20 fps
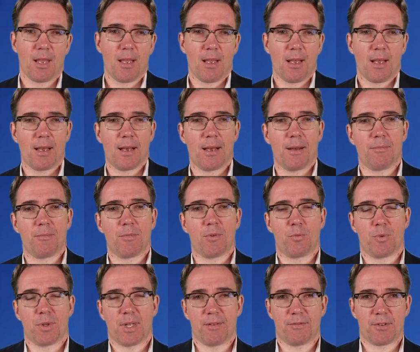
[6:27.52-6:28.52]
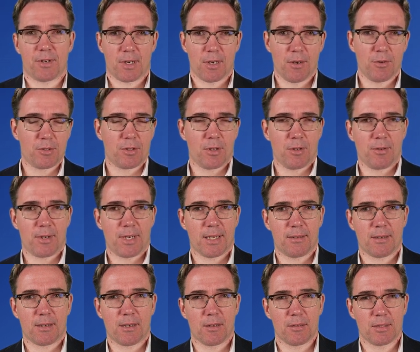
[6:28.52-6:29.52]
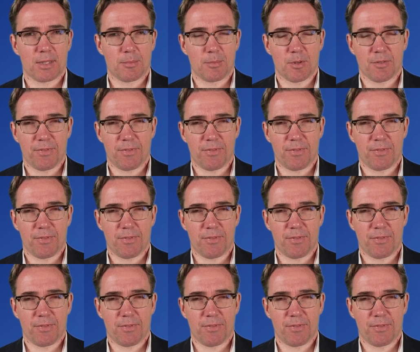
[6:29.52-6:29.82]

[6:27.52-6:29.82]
We'll have a closer look at the concept